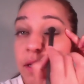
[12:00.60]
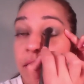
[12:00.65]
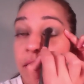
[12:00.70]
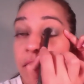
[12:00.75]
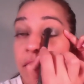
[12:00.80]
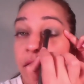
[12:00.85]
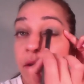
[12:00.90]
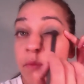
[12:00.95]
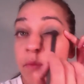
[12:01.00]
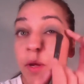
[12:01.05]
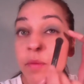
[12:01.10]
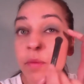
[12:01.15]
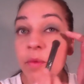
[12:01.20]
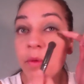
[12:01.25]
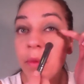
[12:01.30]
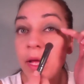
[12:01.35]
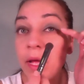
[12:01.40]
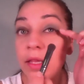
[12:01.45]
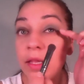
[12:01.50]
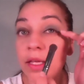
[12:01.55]
on my
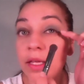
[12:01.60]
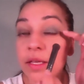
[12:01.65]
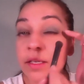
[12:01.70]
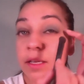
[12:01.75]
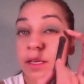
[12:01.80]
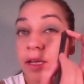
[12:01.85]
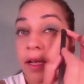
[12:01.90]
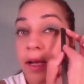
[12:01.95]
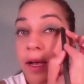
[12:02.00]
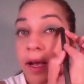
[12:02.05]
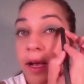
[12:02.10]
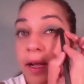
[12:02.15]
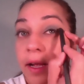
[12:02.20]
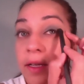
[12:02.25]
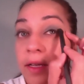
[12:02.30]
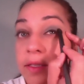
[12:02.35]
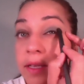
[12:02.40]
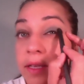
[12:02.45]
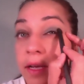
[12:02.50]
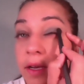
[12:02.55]
mobile lid, and
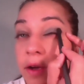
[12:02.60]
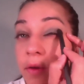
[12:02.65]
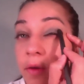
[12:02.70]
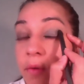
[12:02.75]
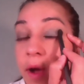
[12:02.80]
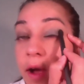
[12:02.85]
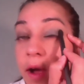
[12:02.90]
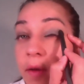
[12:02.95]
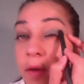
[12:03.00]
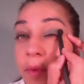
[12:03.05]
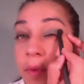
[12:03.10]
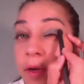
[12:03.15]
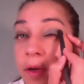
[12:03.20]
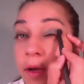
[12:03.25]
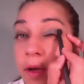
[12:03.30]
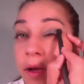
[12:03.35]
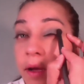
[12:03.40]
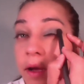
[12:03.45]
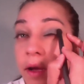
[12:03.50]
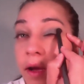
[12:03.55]
as I go up,
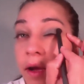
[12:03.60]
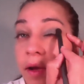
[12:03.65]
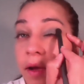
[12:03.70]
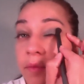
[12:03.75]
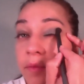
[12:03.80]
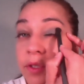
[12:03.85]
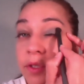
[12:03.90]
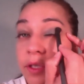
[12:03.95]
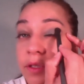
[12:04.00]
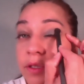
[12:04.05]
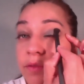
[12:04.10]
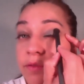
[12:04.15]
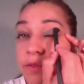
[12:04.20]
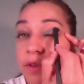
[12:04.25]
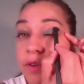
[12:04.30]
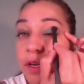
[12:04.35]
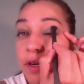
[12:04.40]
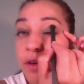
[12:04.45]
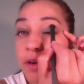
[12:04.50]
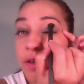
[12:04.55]
I'm just
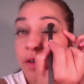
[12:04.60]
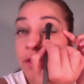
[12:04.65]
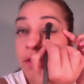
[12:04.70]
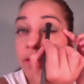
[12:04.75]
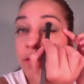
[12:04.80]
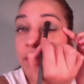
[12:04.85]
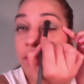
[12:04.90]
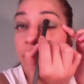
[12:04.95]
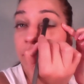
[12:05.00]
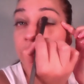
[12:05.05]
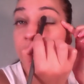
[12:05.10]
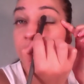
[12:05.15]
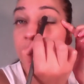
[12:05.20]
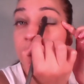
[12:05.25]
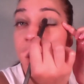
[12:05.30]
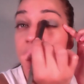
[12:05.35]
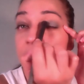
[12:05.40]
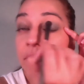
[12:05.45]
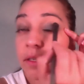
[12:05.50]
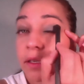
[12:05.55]
very
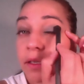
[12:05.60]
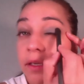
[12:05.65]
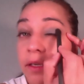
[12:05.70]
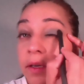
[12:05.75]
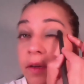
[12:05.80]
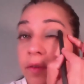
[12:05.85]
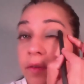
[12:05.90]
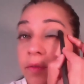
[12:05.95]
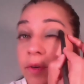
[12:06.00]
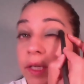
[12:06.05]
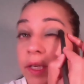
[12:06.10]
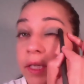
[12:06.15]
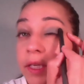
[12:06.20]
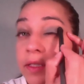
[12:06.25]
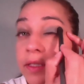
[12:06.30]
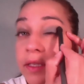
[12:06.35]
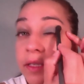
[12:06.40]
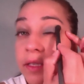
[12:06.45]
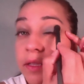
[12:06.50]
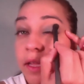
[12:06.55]
softly
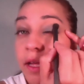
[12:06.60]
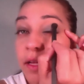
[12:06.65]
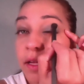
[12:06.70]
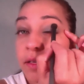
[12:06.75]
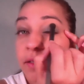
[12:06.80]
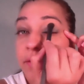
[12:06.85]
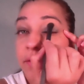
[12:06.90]
releasing that